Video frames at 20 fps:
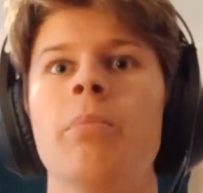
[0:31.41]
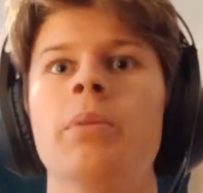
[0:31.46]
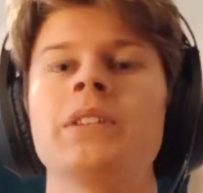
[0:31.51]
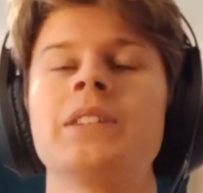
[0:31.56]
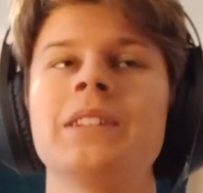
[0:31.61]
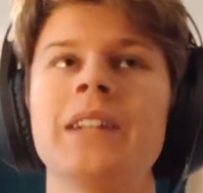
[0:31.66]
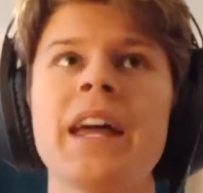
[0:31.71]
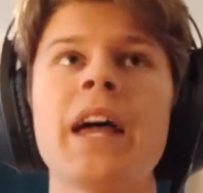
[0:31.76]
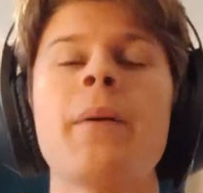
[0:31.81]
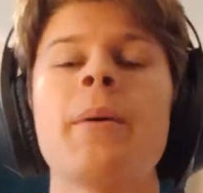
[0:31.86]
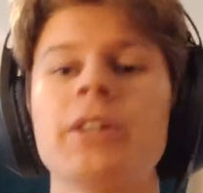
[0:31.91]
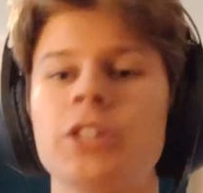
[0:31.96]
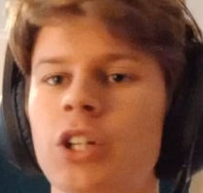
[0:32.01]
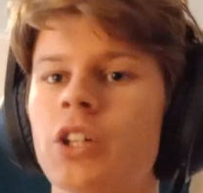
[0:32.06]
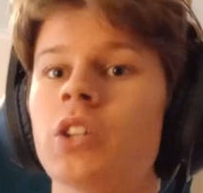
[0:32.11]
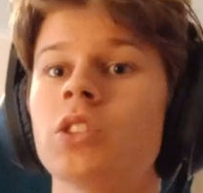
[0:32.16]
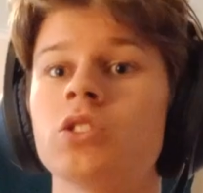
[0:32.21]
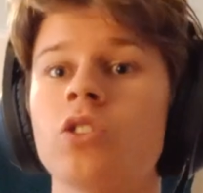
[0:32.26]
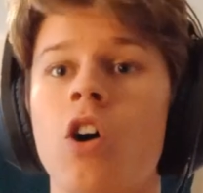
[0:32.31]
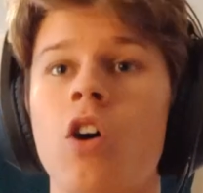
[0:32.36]
but today I'm
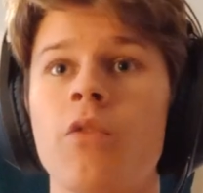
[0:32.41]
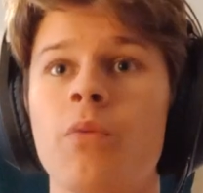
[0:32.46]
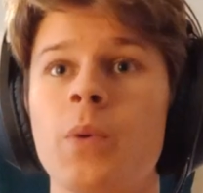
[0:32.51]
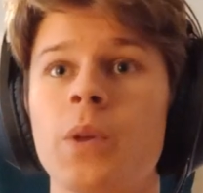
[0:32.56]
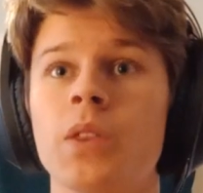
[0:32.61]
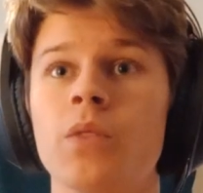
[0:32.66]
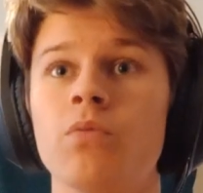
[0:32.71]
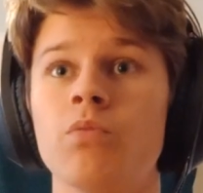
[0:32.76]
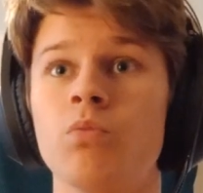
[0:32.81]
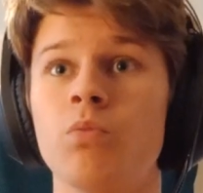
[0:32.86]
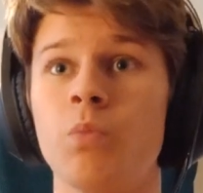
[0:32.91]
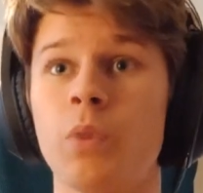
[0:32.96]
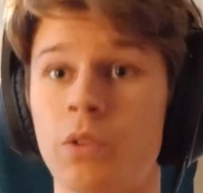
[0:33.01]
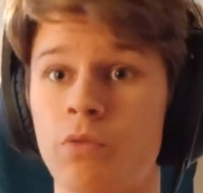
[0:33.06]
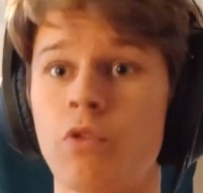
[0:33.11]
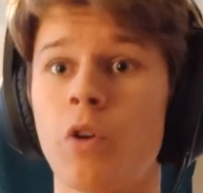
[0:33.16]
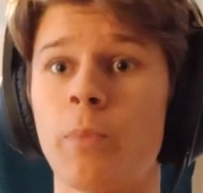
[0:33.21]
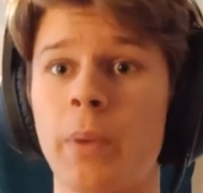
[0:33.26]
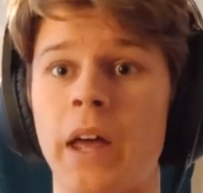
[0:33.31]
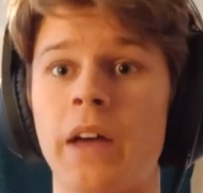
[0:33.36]
actually going to start off with
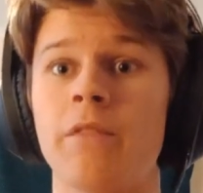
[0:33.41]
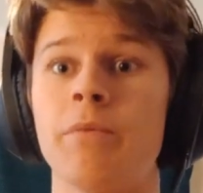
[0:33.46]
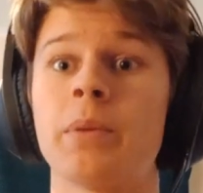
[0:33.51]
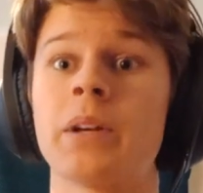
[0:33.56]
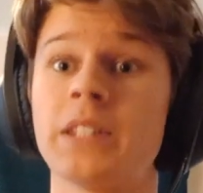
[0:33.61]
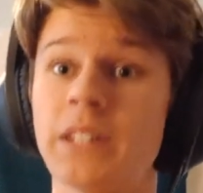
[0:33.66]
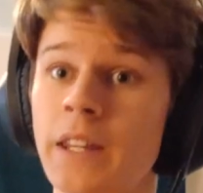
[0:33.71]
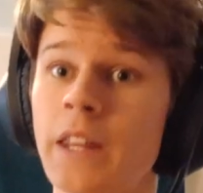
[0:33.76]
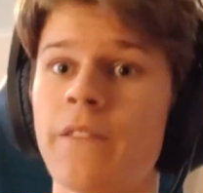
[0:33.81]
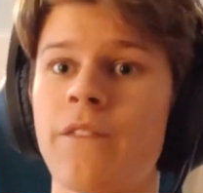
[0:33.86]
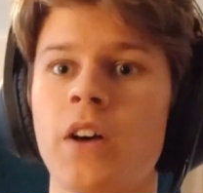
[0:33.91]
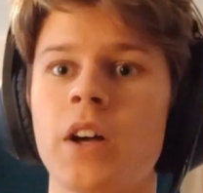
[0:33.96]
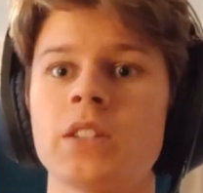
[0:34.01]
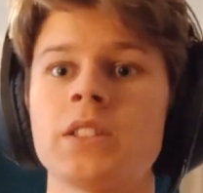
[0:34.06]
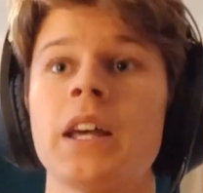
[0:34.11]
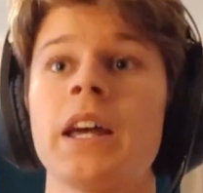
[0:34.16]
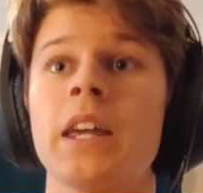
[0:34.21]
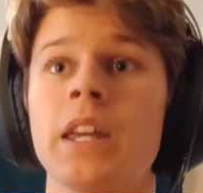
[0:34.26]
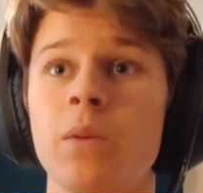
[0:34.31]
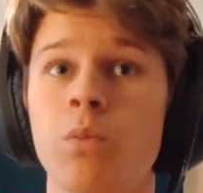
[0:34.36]
Rublev, because in the
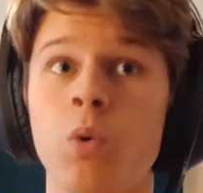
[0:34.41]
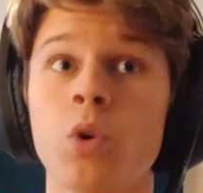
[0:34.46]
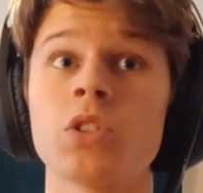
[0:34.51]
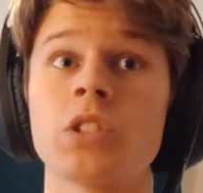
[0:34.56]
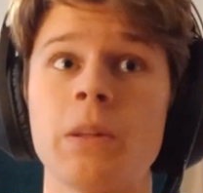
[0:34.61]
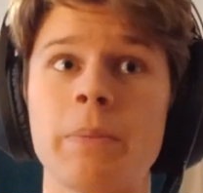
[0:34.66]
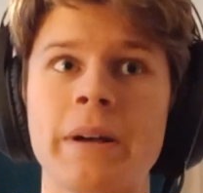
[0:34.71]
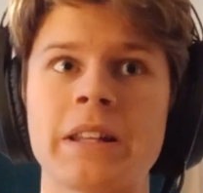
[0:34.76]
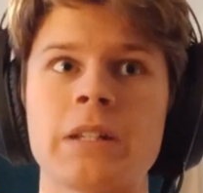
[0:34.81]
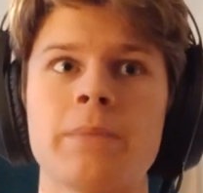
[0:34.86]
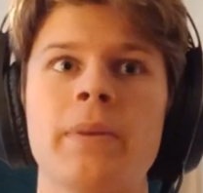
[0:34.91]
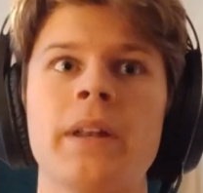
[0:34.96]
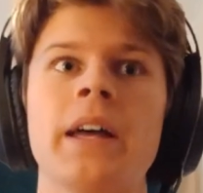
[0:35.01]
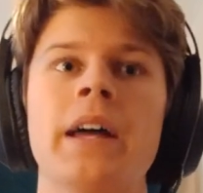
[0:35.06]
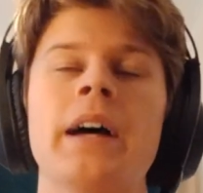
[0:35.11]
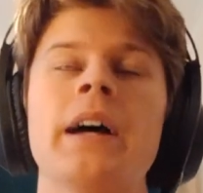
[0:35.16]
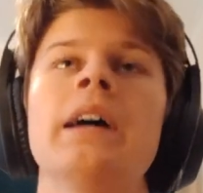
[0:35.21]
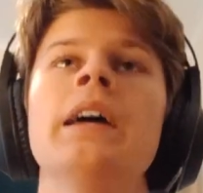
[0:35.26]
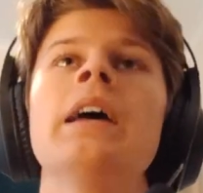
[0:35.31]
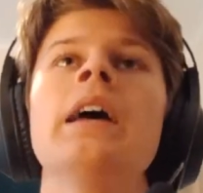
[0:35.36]
first set he was the better
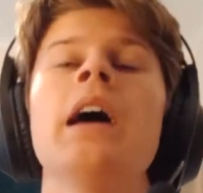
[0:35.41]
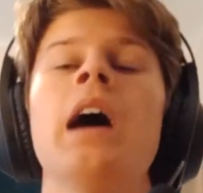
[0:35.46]
player,